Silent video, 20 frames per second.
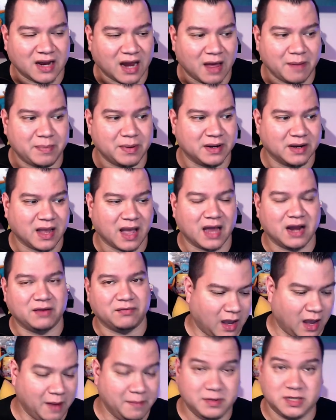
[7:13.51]
I've been kind of,
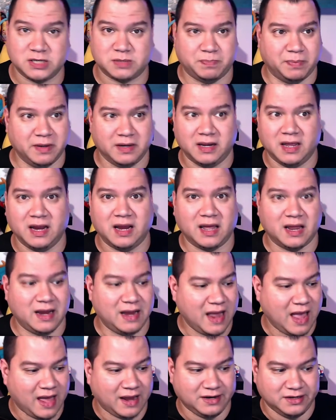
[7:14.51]
I've just been getting a
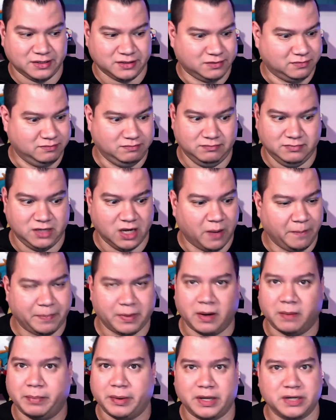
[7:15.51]
net and just
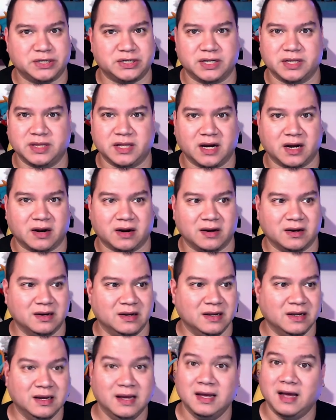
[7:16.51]
dumping a bunch in there, and
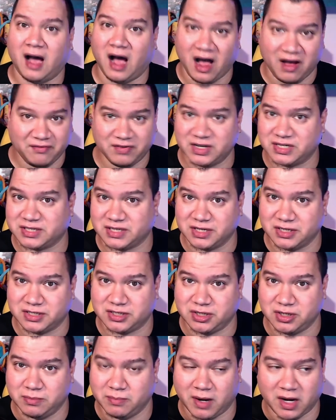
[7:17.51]
obviously it's
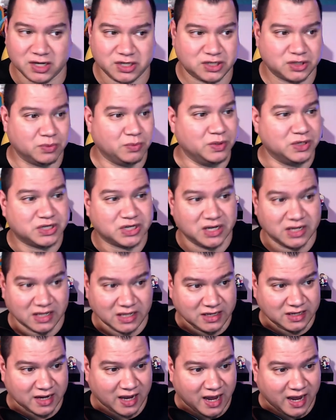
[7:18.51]
too much, which can
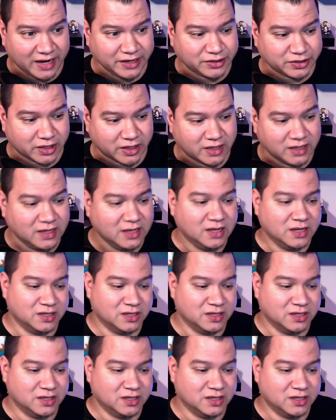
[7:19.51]
lead to Hydra.